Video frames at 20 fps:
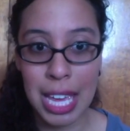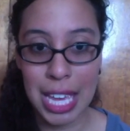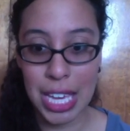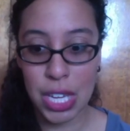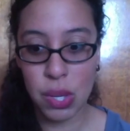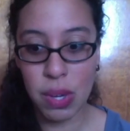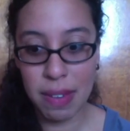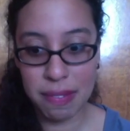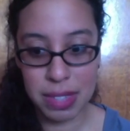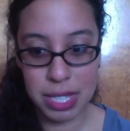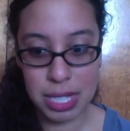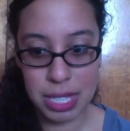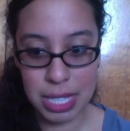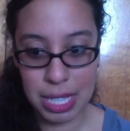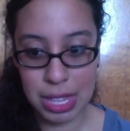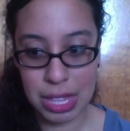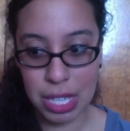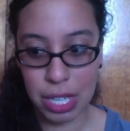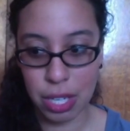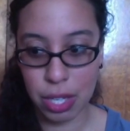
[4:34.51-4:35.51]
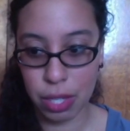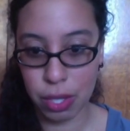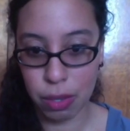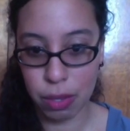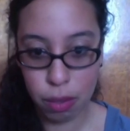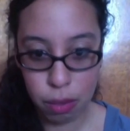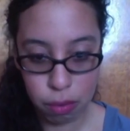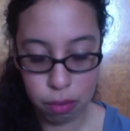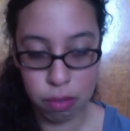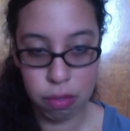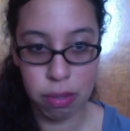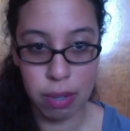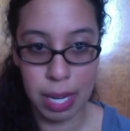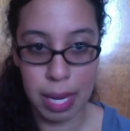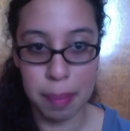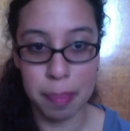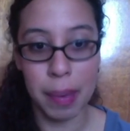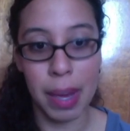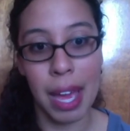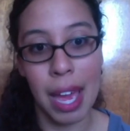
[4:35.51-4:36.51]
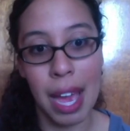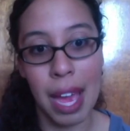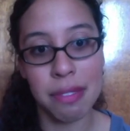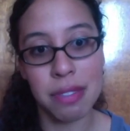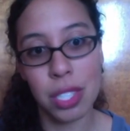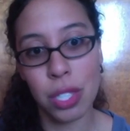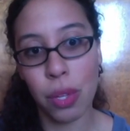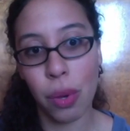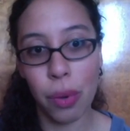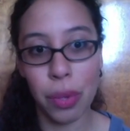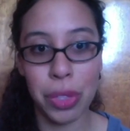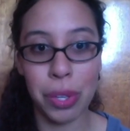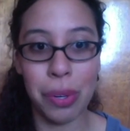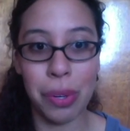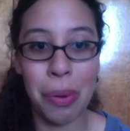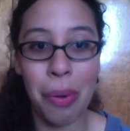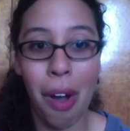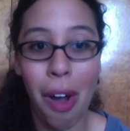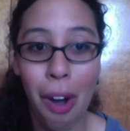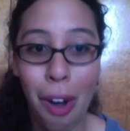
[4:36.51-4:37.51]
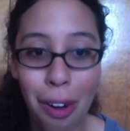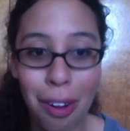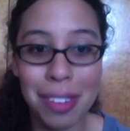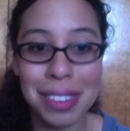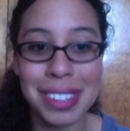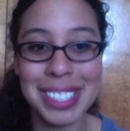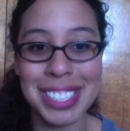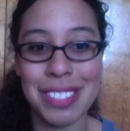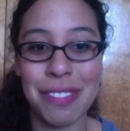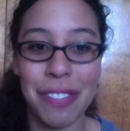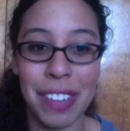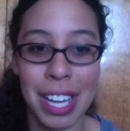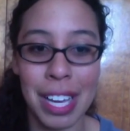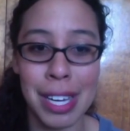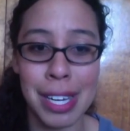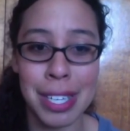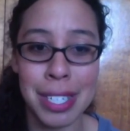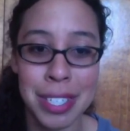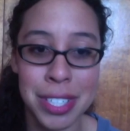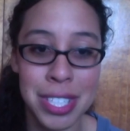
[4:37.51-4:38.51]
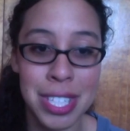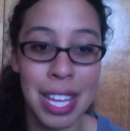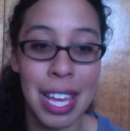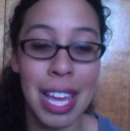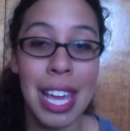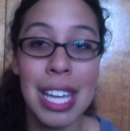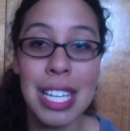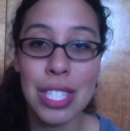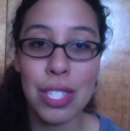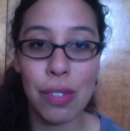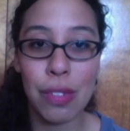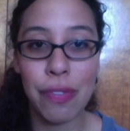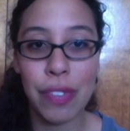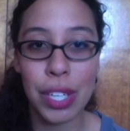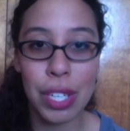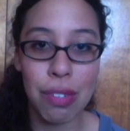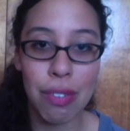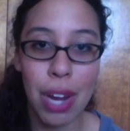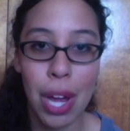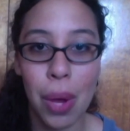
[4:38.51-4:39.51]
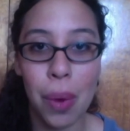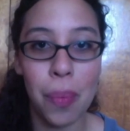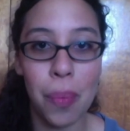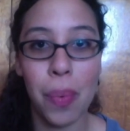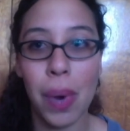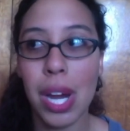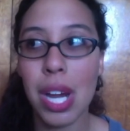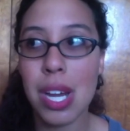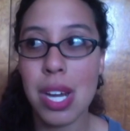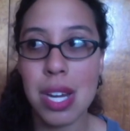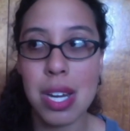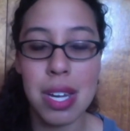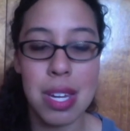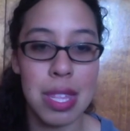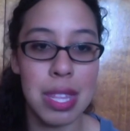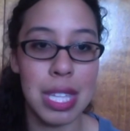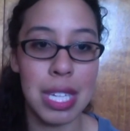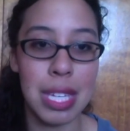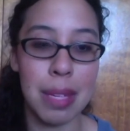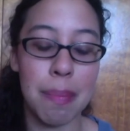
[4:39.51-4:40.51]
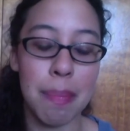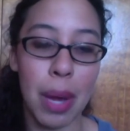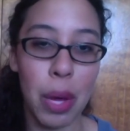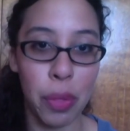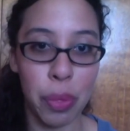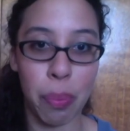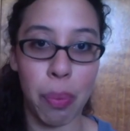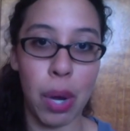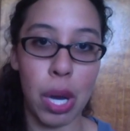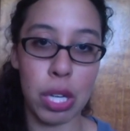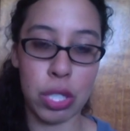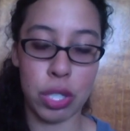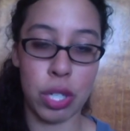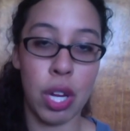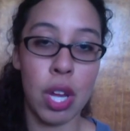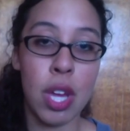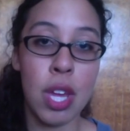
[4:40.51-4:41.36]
and you have to sit there and go, oh crap, I have to go through all these flyers to figure out where the mouthwash